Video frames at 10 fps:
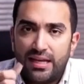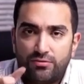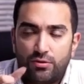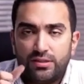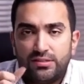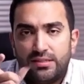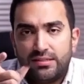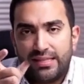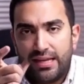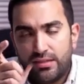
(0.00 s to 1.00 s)
for instance,
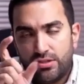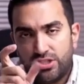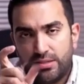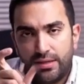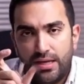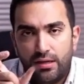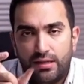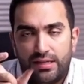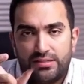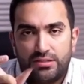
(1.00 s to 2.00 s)
that Gmail
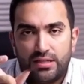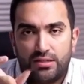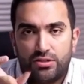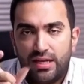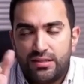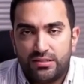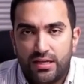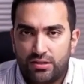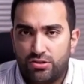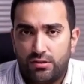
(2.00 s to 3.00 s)
is such and
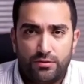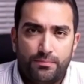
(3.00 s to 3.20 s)
such.